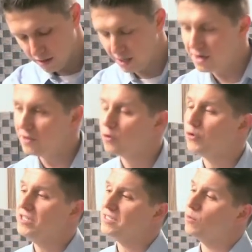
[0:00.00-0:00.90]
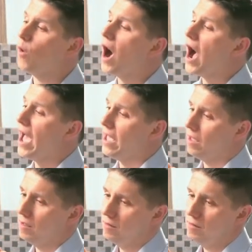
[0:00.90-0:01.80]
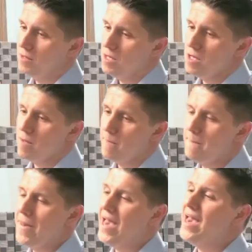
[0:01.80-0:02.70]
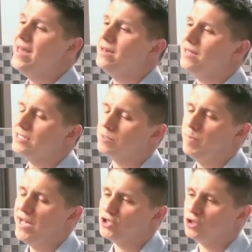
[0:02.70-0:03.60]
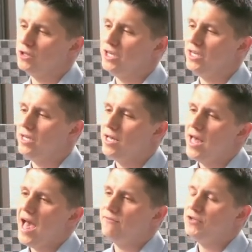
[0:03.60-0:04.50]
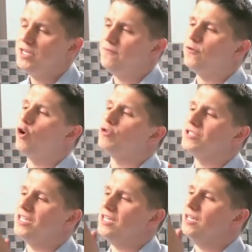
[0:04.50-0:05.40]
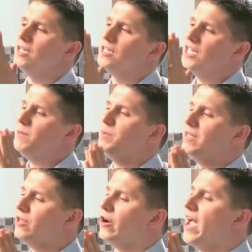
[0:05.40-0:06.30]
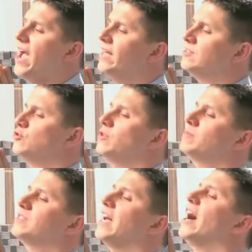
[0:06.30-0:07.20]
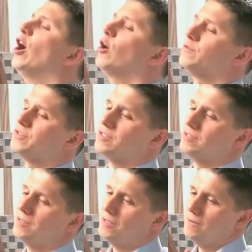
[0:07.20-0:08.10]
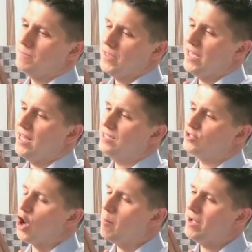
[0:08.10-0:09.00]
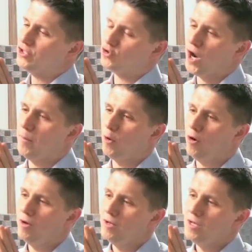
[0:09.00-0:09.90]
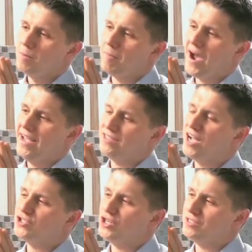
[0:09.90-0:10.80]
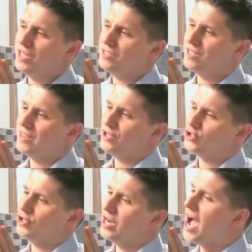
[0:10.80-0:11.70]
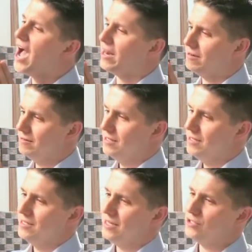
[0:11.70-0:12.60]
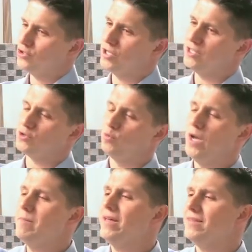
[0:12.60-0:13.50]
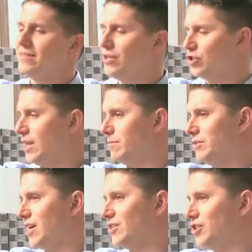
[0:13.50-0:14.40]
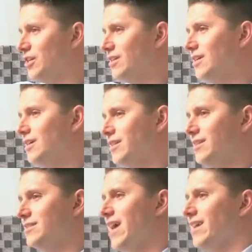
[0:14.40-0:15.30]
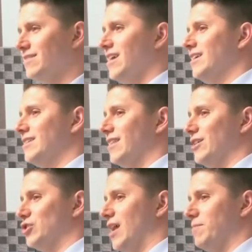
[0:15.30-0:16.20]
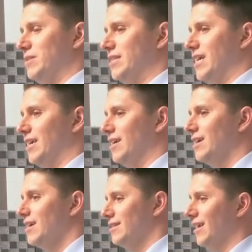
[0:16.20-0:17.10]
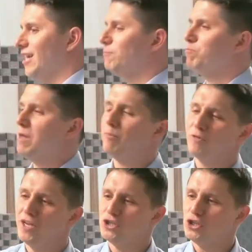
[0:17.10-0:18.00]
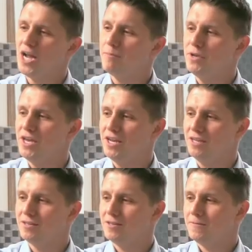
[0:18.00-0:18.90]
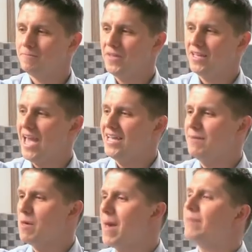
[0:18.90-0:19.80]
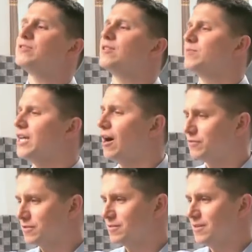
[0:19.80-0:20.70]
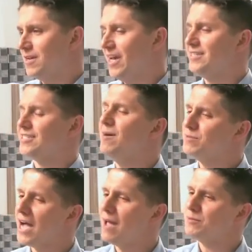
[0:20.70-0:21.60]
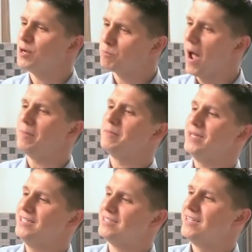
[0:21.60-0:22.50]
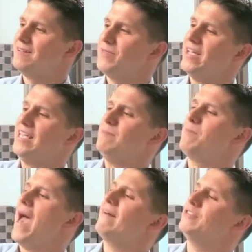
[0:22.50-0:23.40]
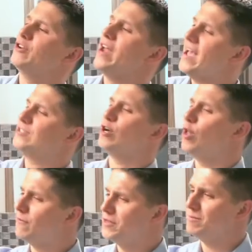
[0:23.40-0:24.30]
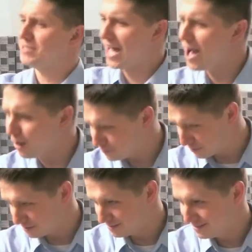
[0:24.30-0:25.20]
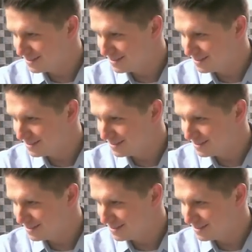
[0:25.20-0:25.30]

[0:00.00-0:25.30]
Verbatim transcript: Another reason why men especially have a difficulty keeping their hands to themselves. They get in so much trouble by touching things that they should not. They touch women that they should not be touching. They take things that they should not be taking. They hit people they should not be hitting. They can't keep their hands to themselves. And sometimes their problem is they keep having their hands all over themselves.